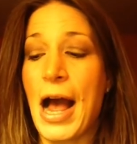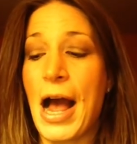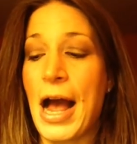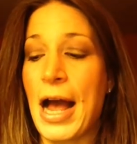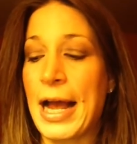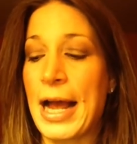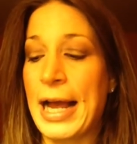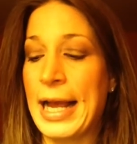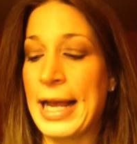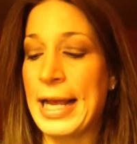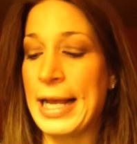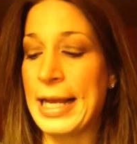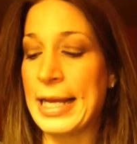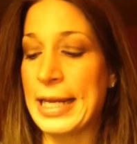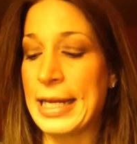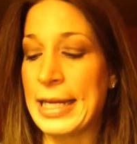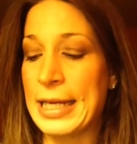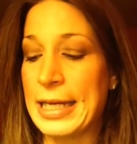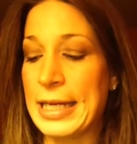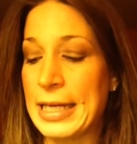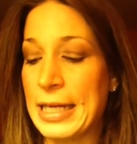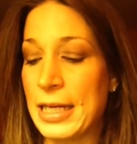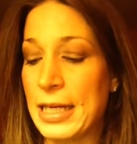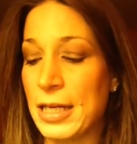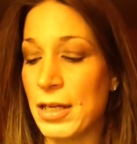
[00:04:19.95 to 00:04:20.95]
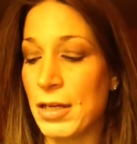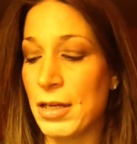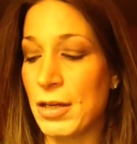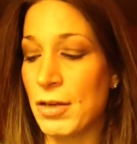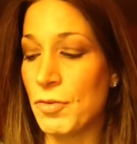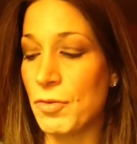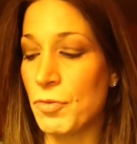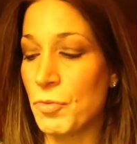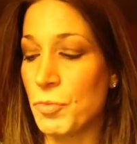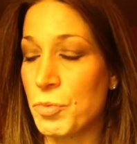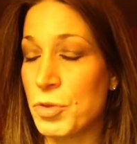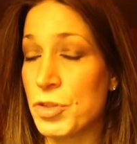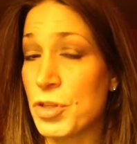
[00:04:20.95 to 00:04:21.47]
I
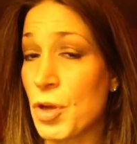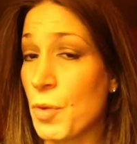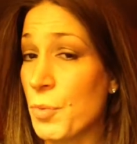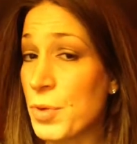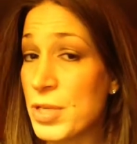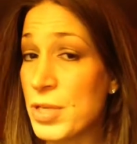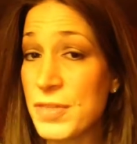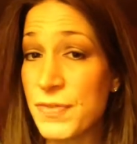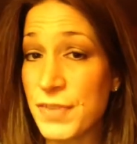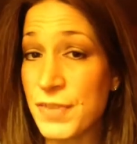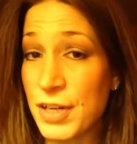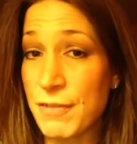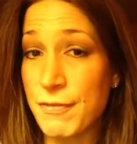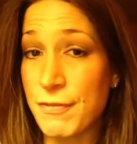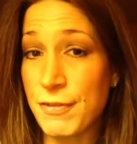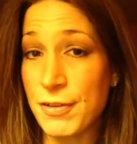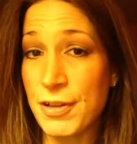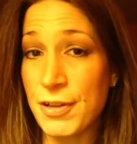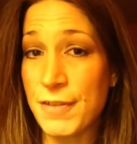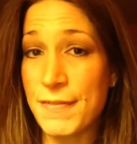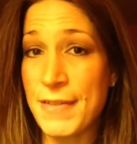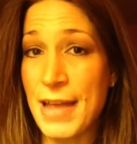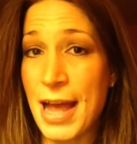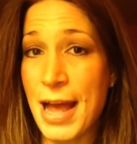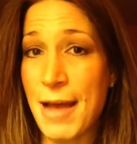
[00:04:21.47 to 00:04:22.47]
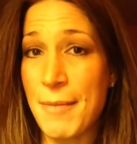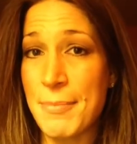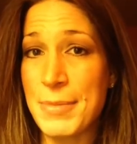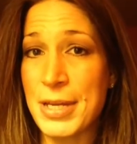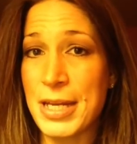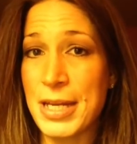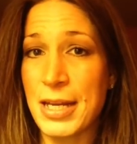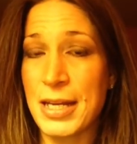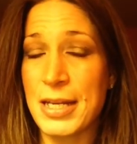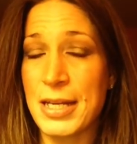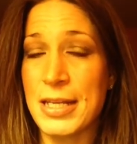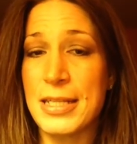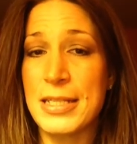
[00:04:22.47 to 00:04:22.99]
was always fearful of that
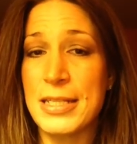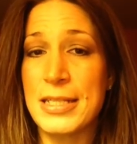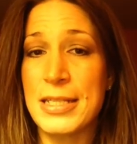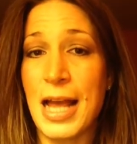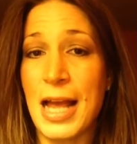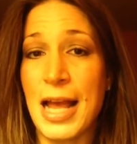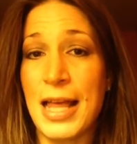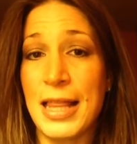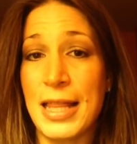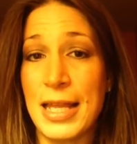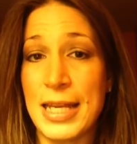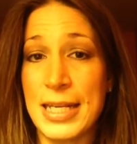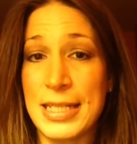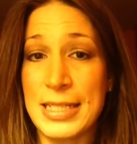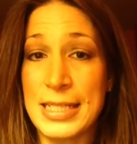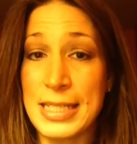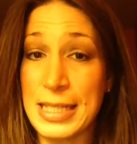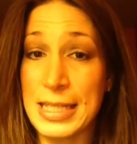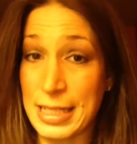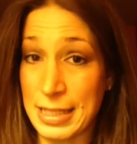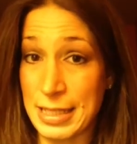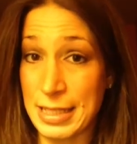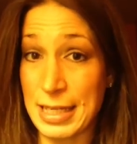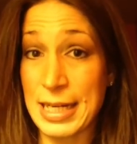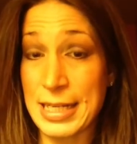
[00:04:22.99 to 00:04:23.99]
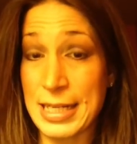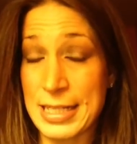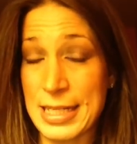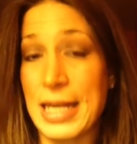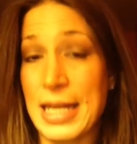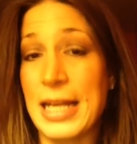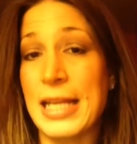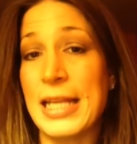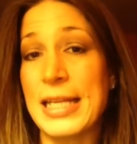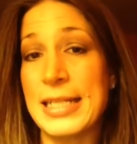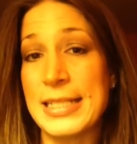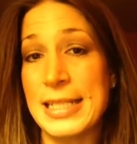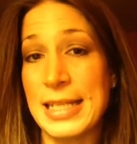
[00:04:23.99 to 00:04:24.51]
because like I
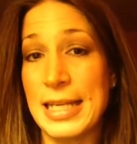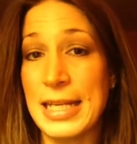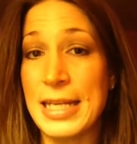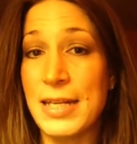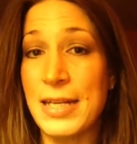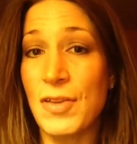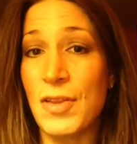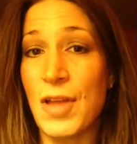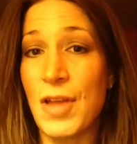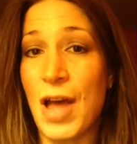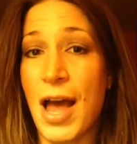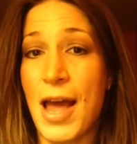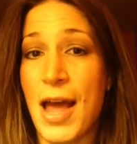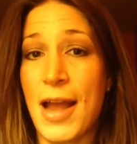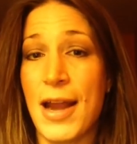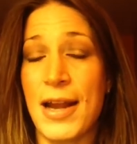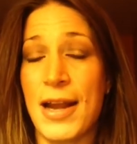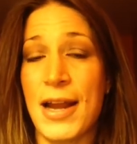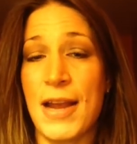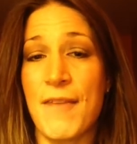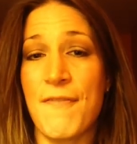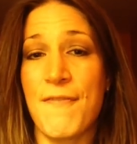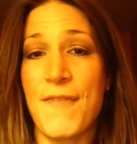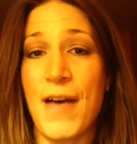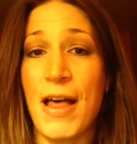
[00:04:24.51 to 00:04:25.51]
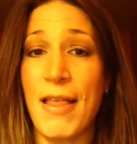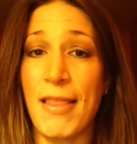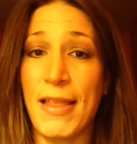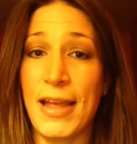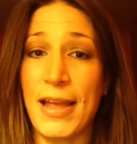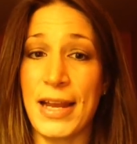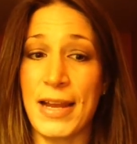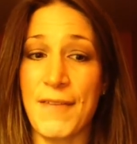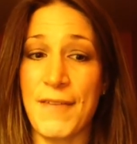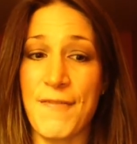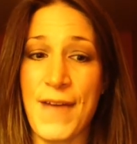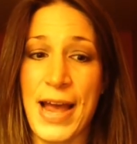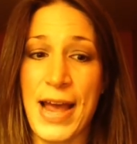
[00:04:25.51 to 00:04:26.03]
said, I like to eat a lot, and I felt
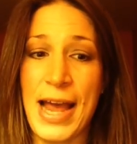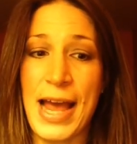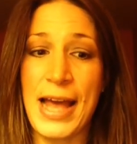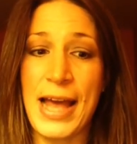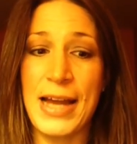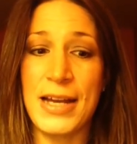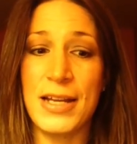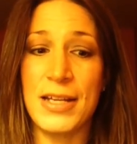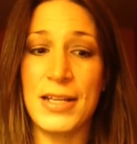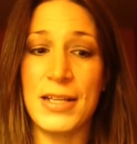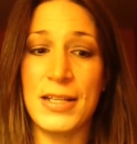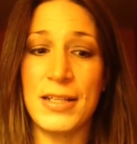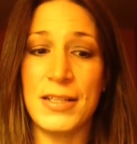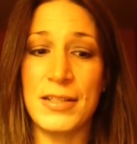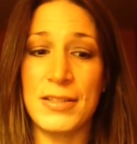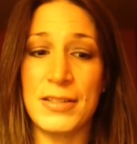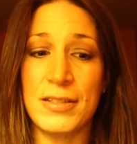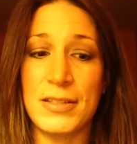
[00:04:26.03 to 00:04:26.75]
like if I had to